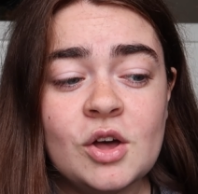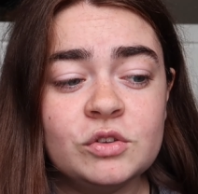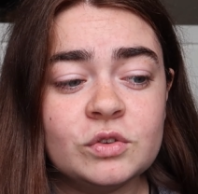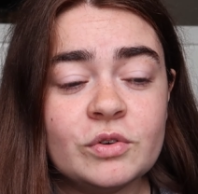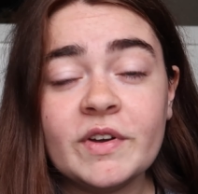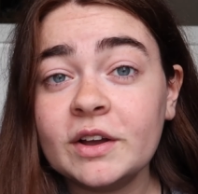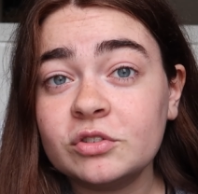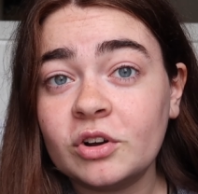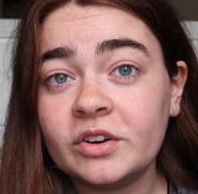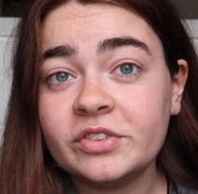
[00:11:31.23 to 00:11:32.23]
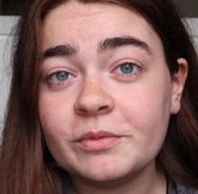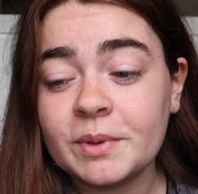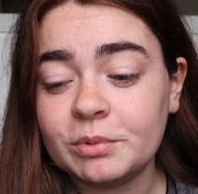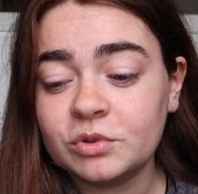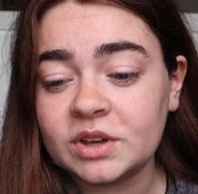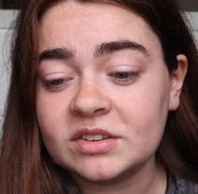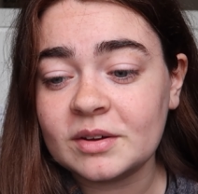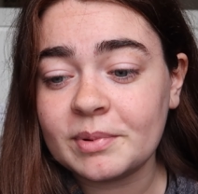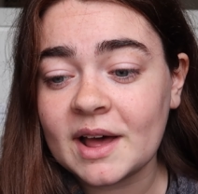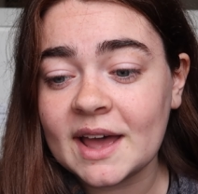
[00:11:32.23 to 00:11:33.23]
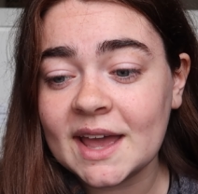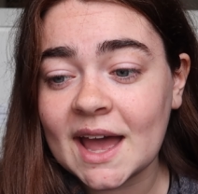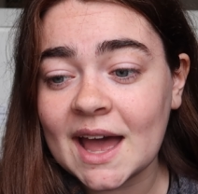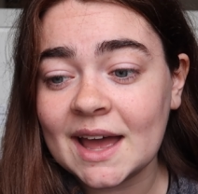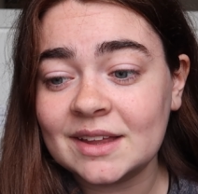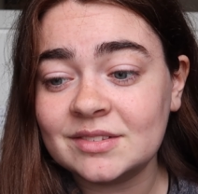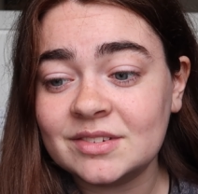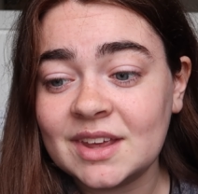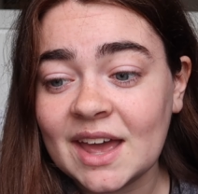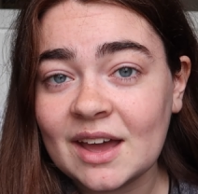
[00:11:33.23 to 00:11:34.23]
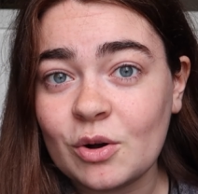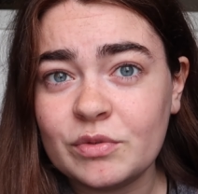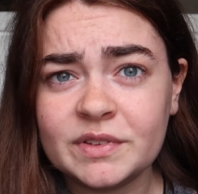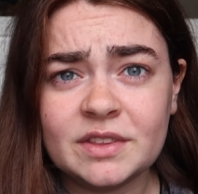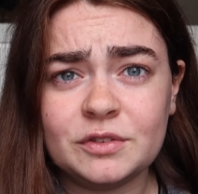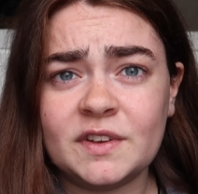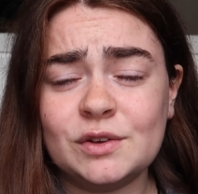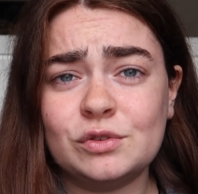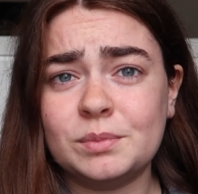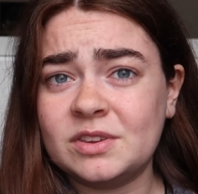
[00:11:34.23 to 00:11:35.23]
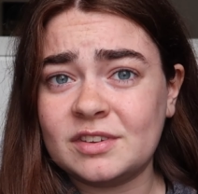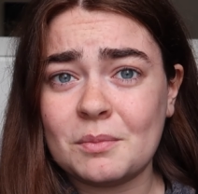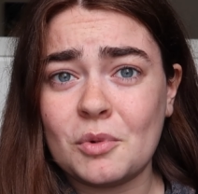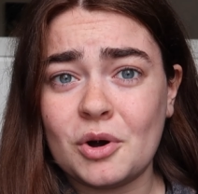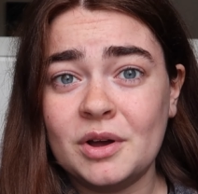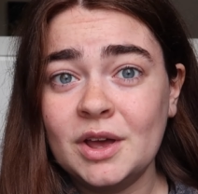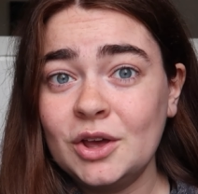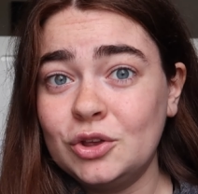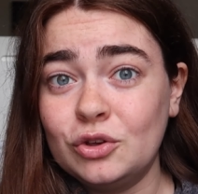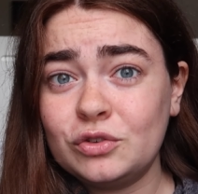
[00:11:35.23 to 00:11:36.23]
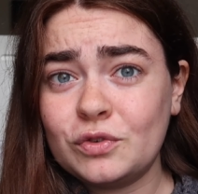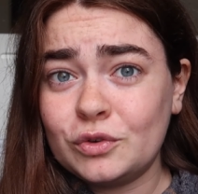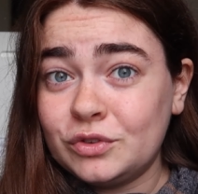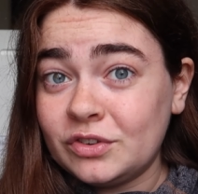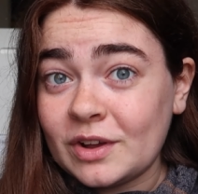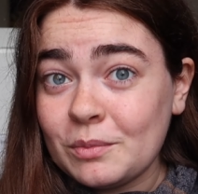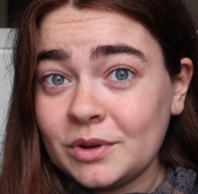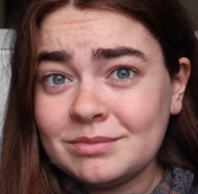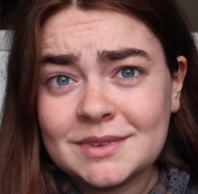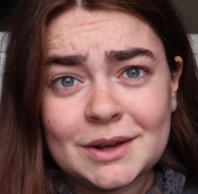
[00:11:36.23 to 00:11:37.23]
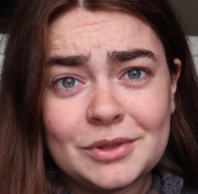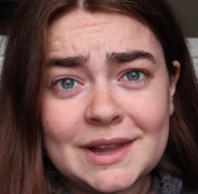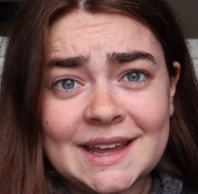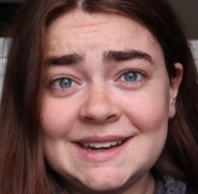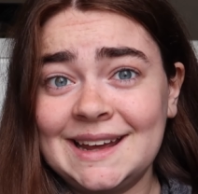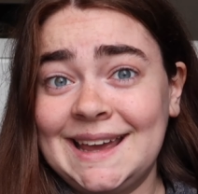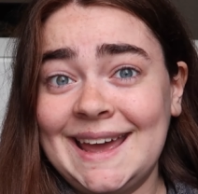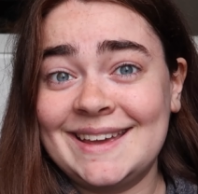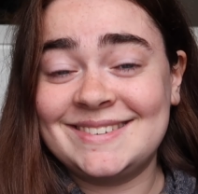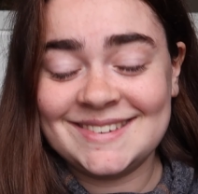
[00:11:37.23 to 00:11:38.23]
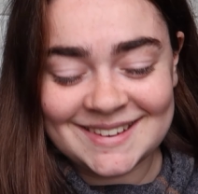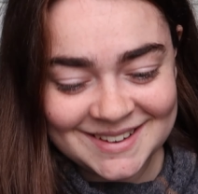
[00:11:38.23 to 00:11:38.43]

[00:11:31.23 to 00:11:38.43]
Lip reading: So fingers crossed that people do get to apply, and yeah, hopefully these videos will be somewhat useful to someone down the line, I guess.